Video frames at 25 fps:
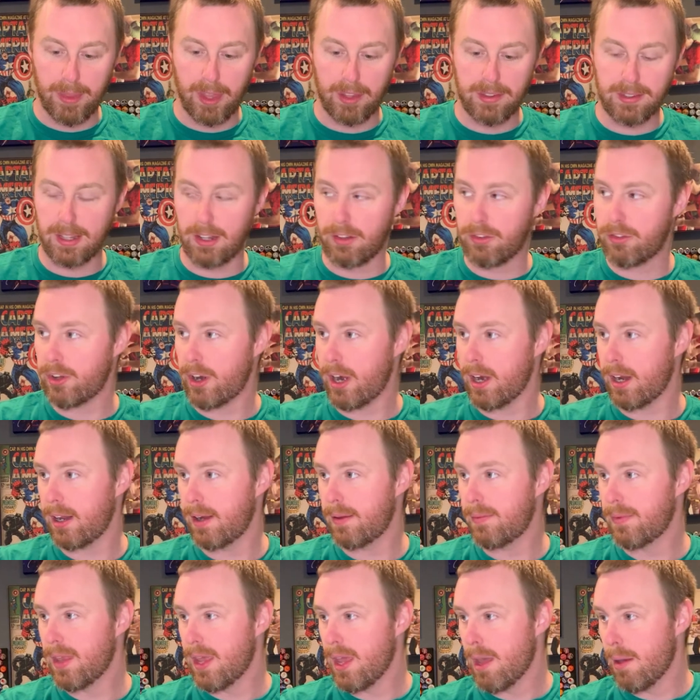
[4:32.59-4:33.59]
let's get
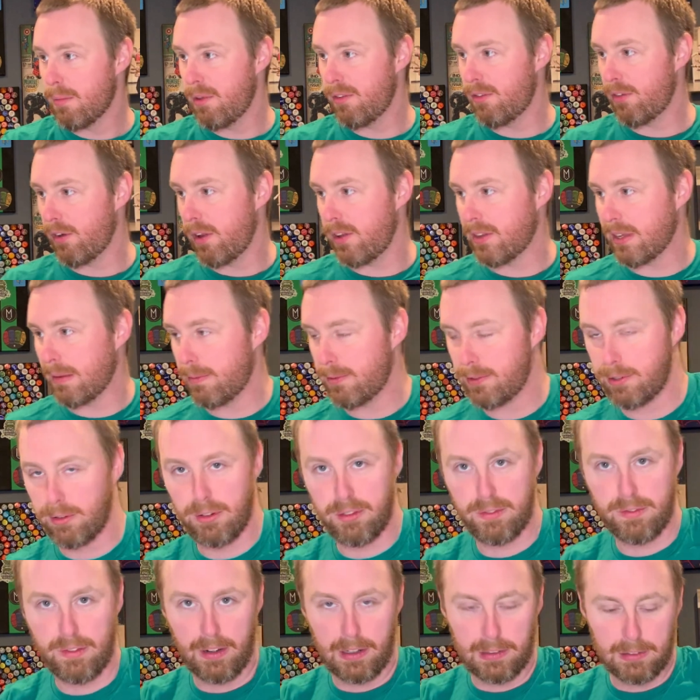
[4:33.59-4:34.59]
started before this episode
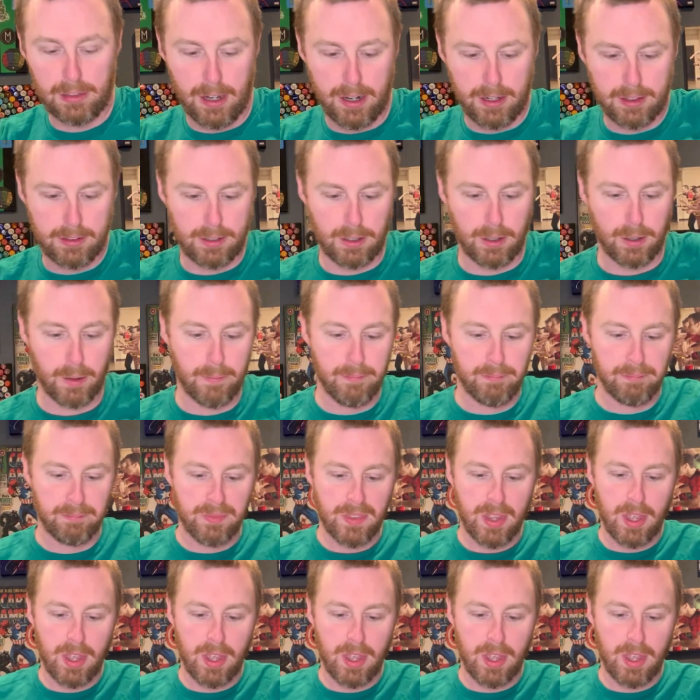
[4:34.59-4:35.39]
is very long, too.